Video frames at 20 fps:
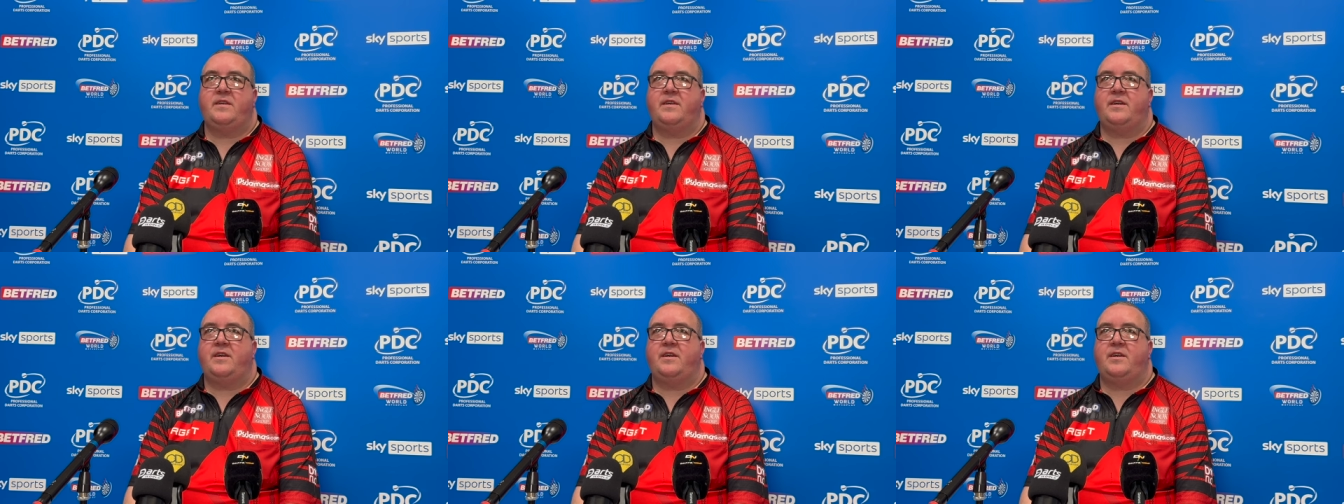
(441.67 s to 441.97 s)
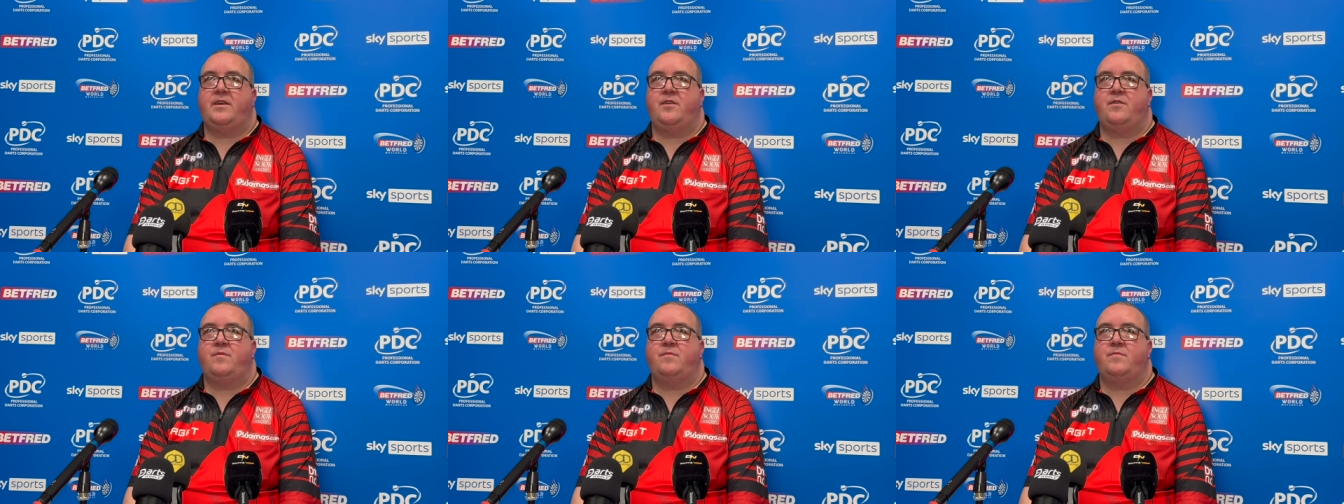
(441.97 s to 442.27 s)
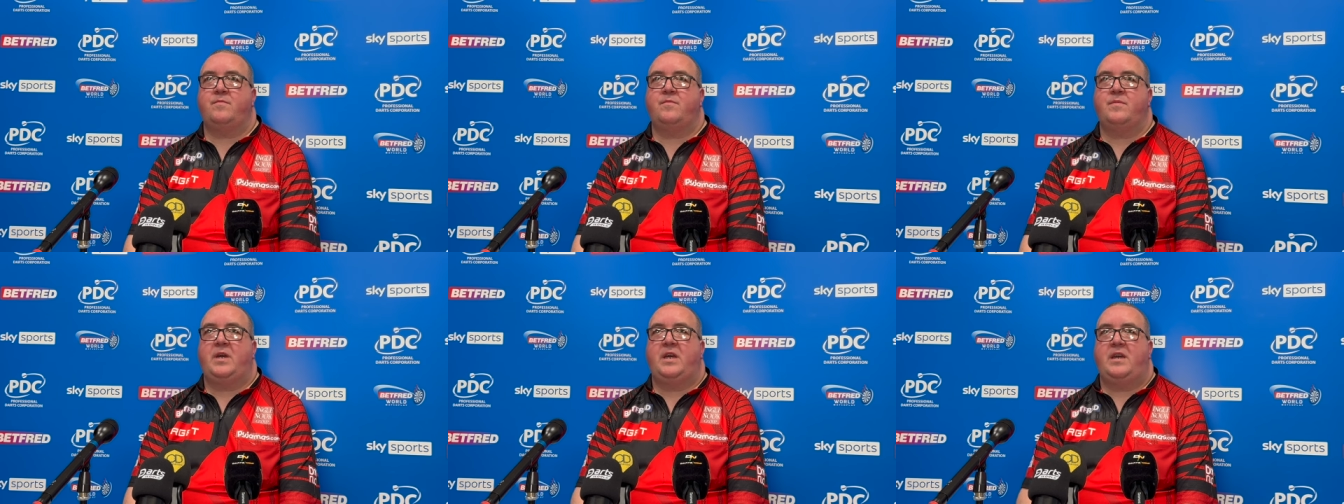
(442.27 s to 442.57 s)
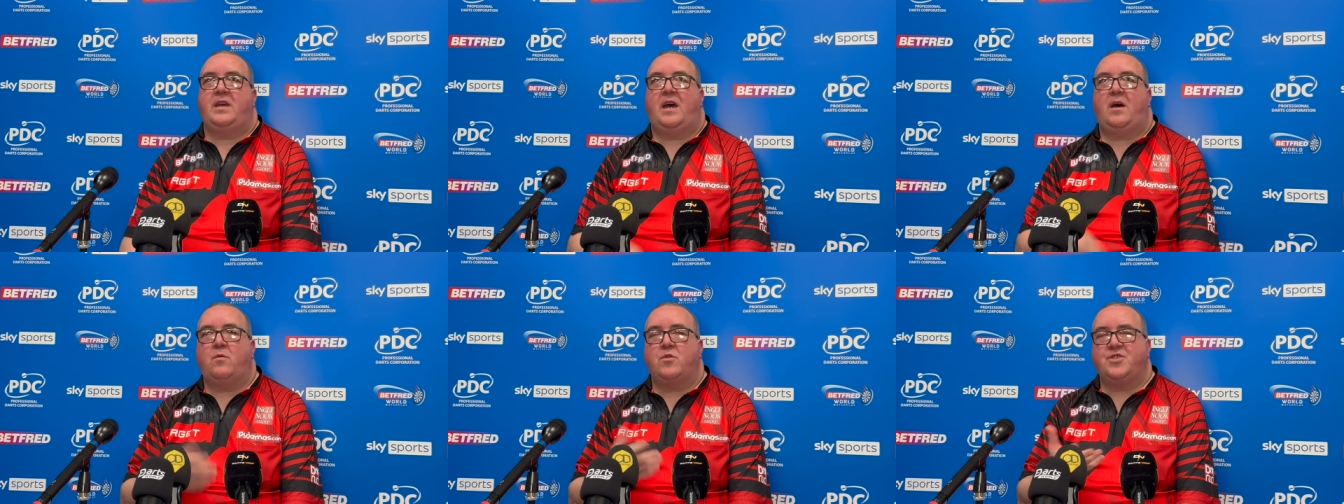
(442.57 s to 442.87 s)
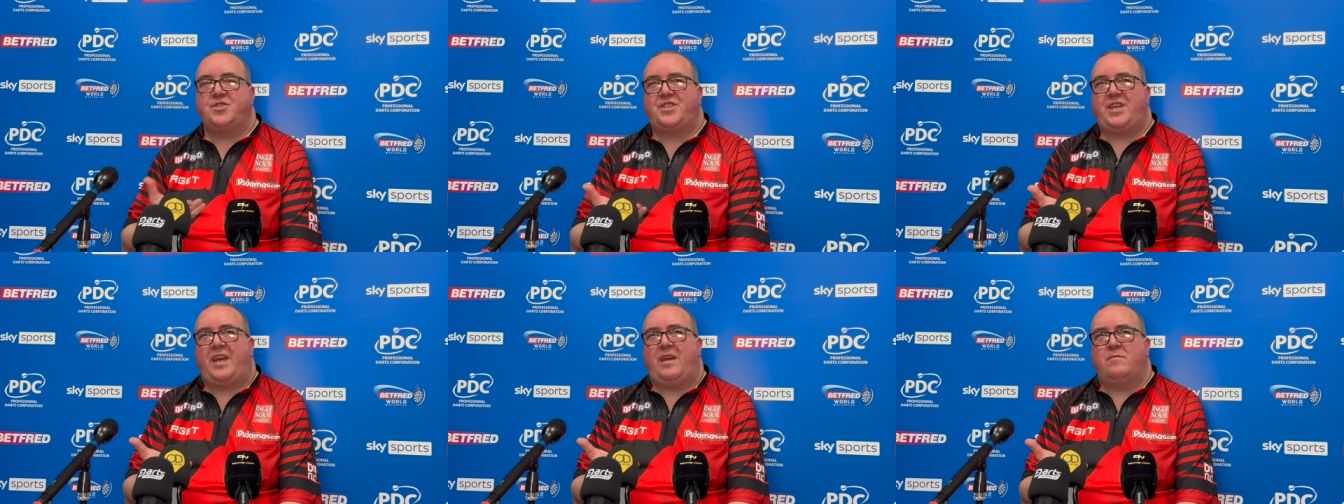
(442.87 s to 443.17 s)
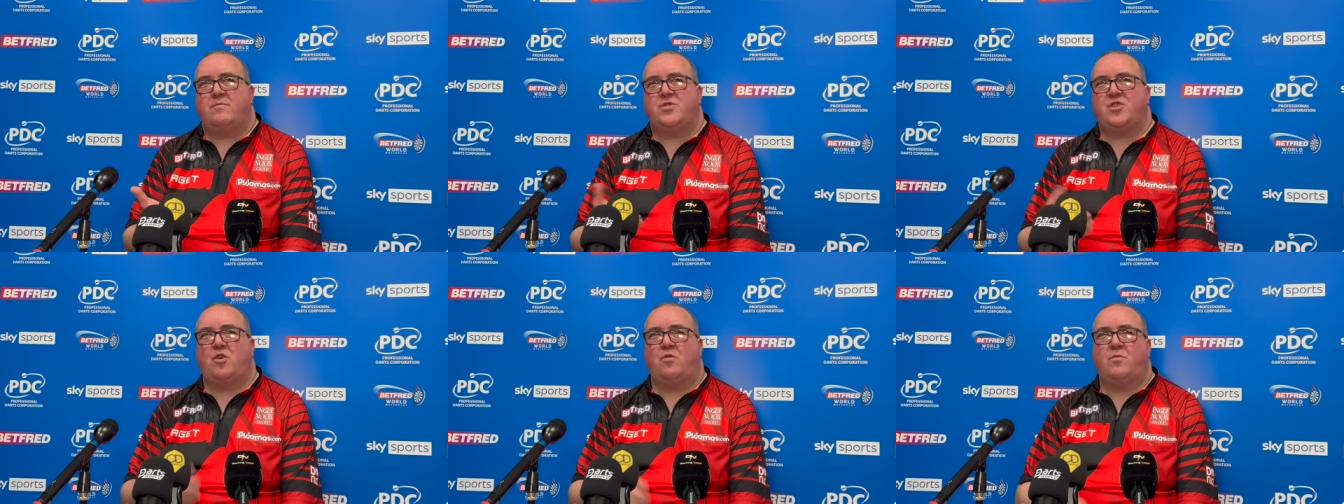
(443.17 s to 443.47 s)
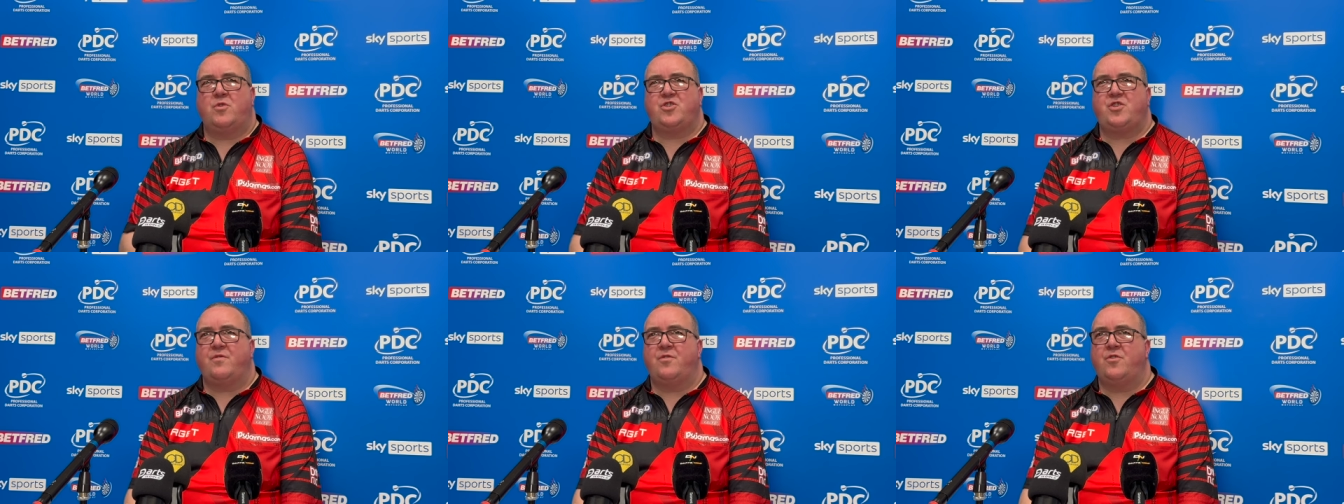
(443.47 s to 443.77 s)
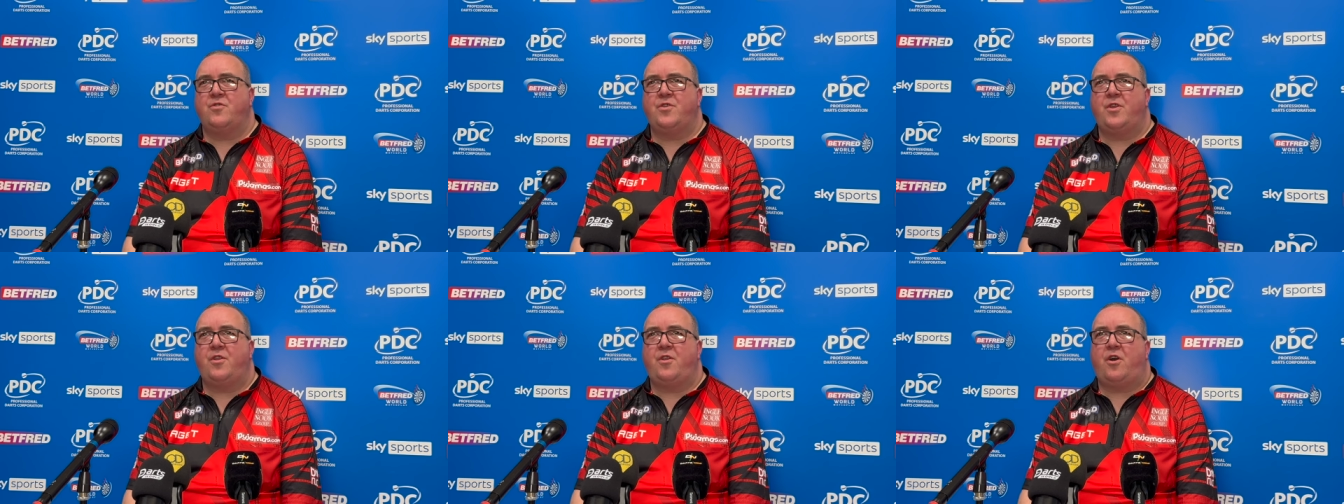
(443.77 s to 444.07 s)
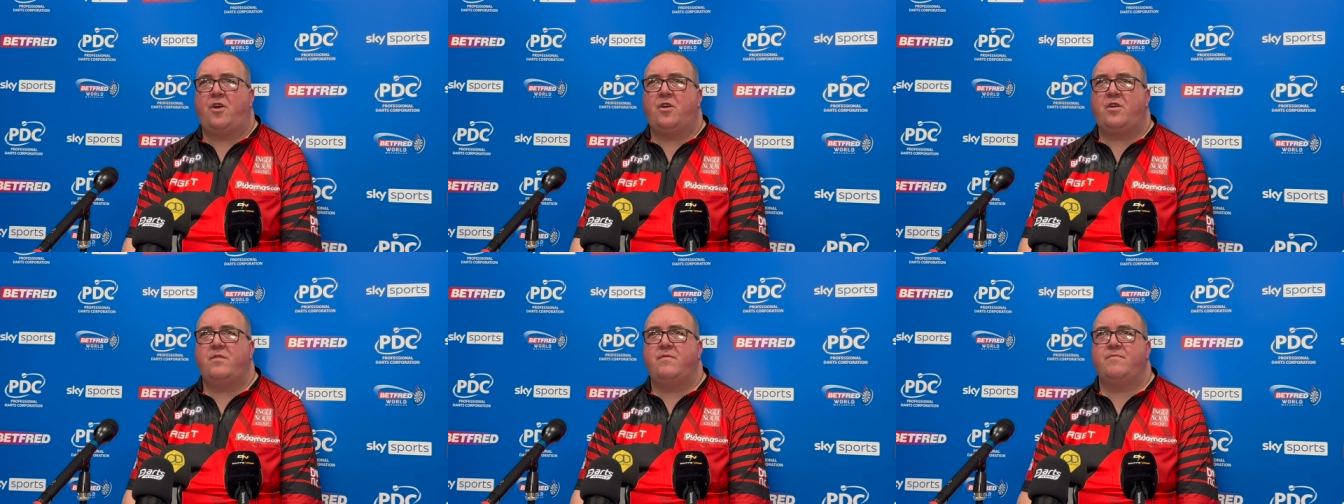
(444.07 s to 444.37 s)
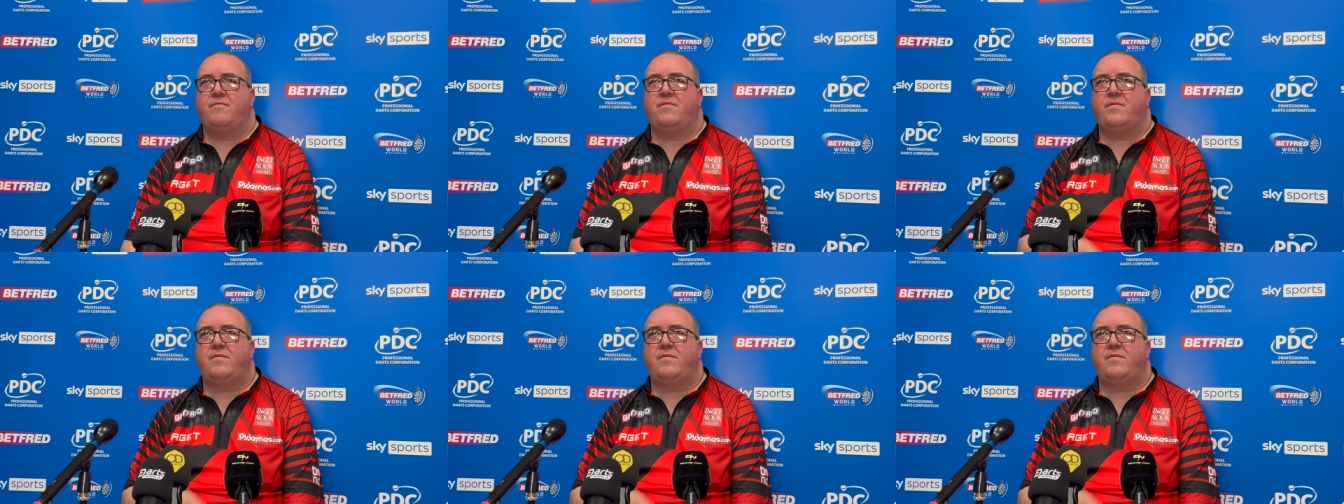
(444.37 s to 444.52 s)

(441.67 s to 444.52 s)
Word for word: I wouldn't say I'm so much an underdog.